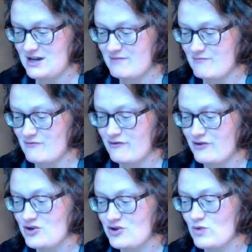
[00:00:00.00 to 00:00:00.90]
for
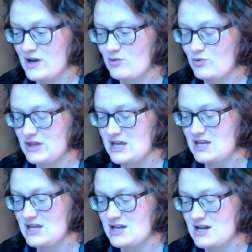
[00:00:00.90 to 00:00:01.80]
you, where were
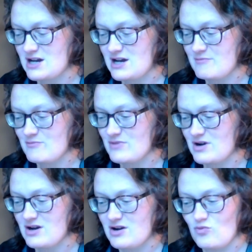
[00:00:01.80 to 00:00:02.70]
the
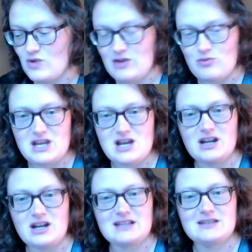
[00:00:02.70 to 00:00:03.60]

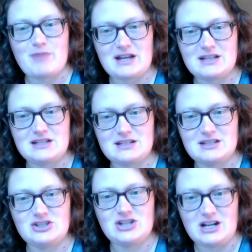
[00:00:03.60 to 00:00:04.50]

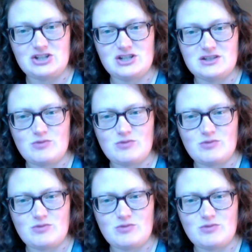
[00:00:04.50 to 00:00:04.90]
unexpected challenges?